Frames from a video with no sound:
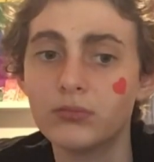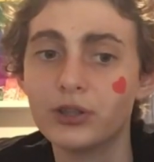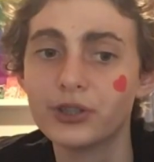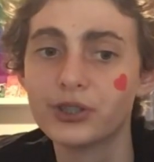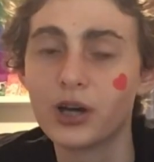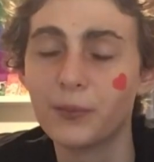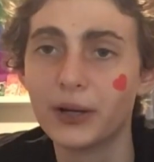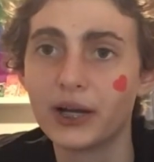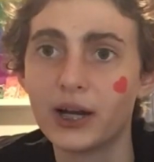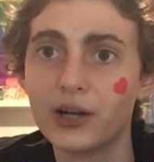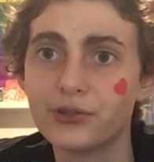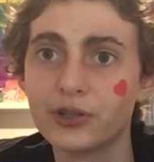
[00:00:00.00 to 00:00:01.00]
That's not my
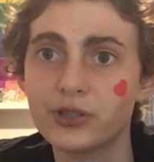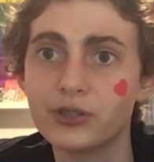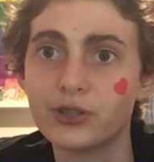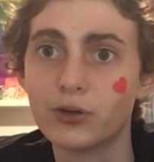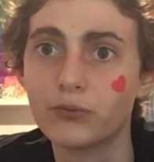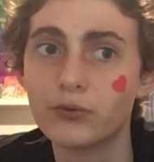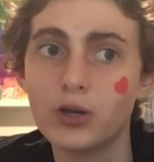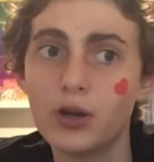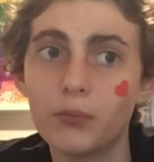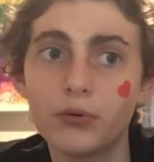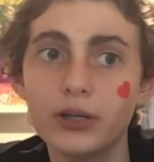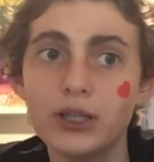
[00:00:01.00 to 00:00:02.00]
address.
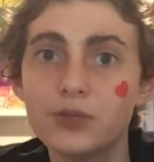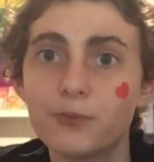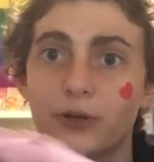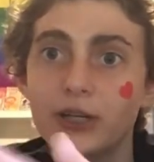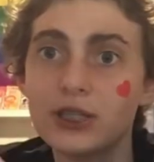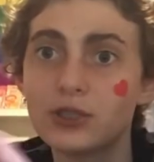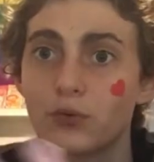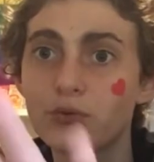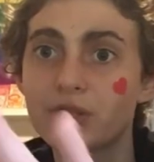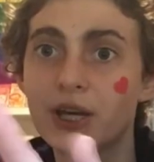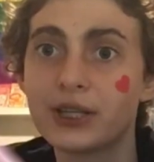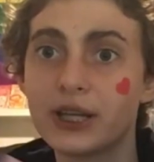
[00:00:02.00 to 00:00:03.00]
Please don't
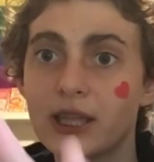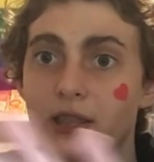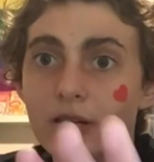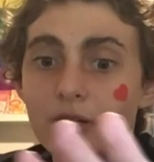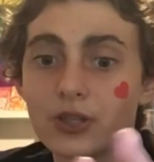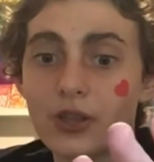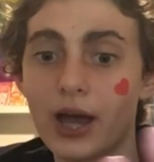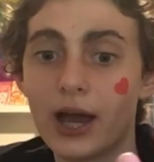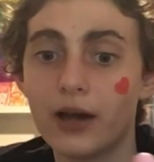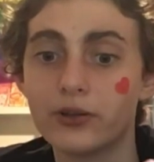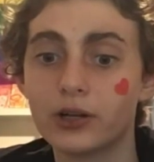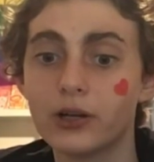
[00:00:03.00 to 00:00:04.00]
send anything to that
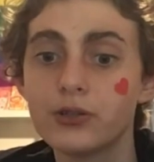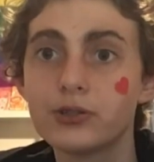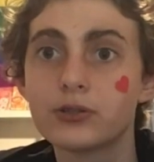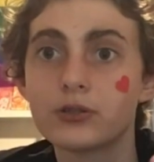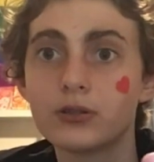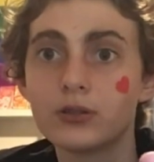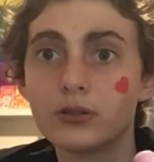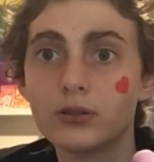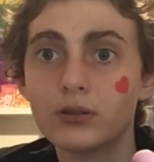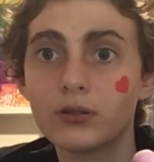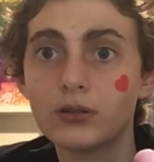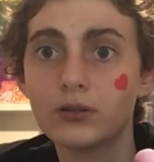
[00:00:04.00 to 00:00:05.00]
address.
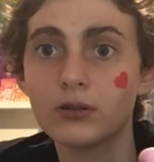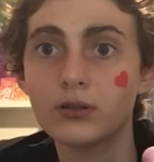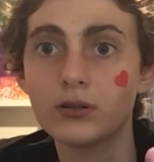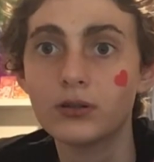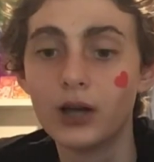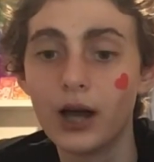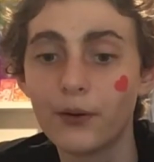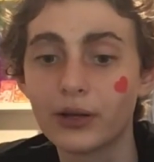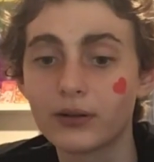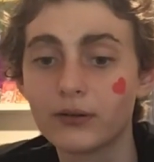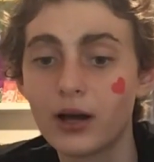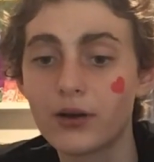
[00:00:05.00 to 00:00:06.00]
Like,
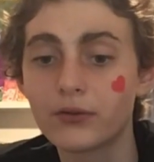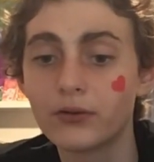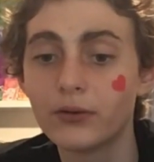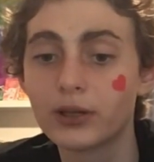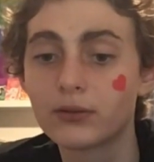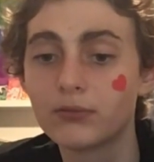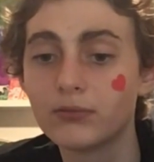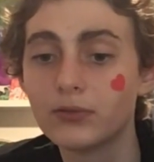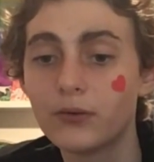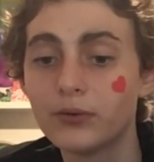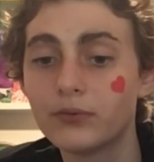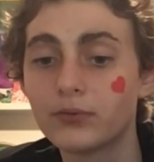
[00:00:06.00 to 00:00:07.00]
I don't know, like,
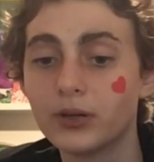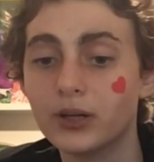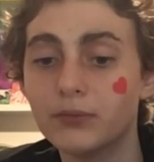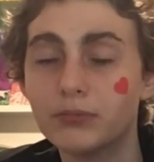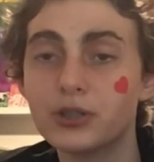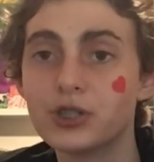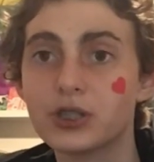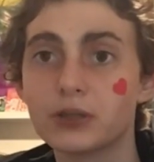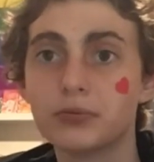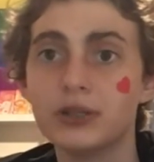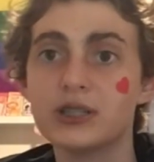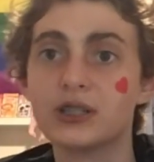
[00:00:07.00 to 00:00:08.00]
no one would, but just
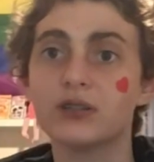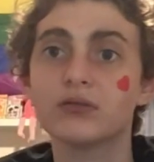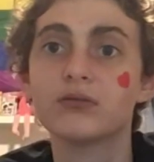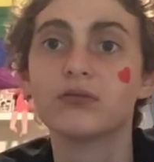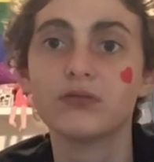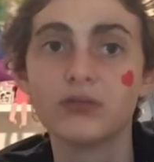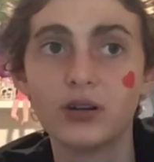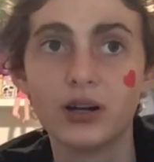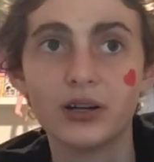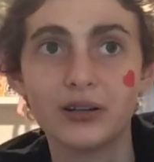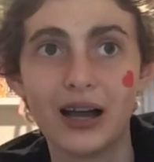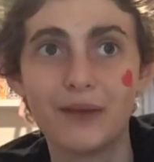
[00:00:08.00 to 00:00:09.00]
like, please don't.
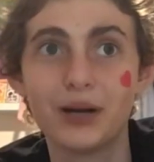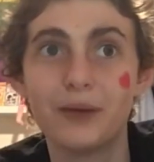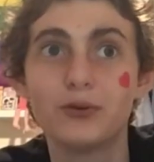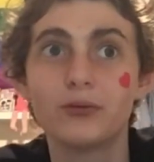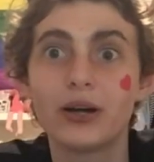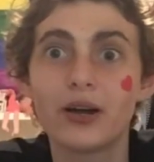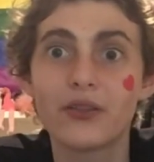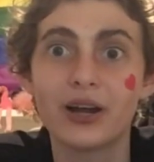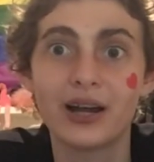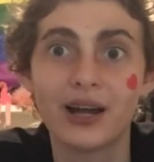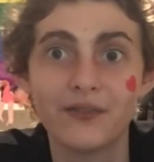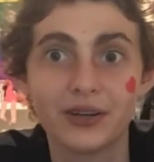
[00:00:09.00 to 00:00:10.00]
I'm aware that I
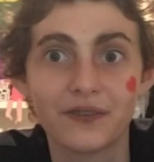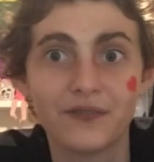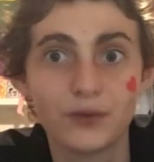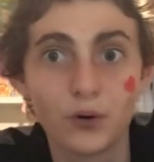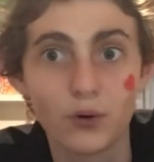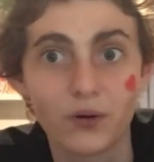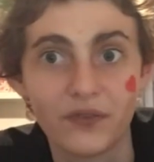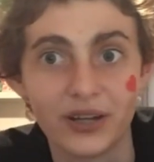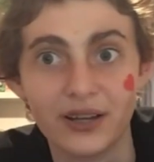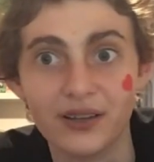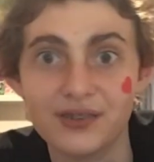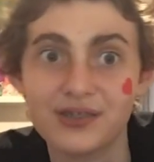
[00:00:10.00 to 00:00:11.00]
have like 4
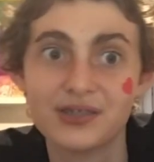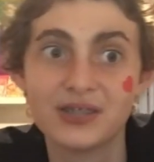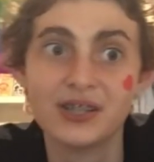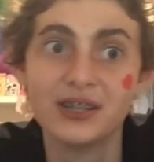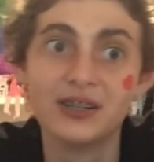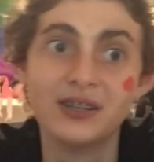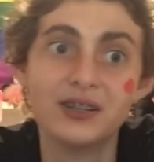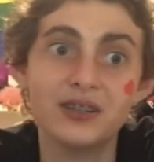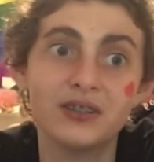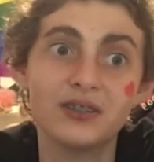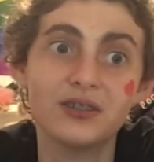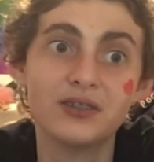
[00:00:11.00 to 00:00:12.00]
fans,
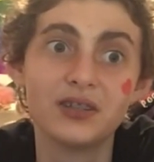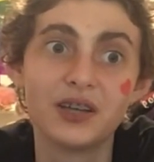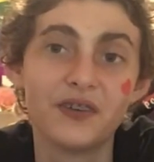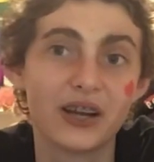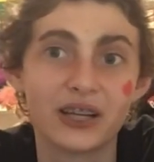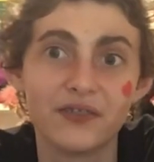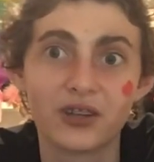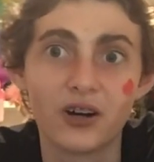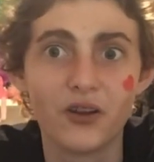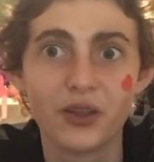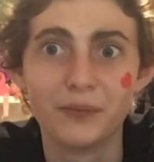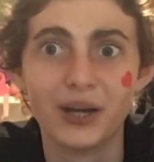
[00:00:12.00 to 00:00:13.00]
if I can even
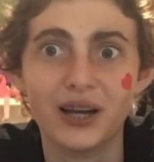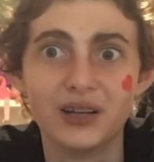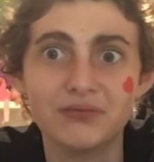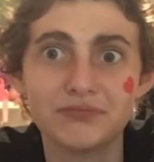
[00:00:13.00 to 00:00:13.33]
call them that.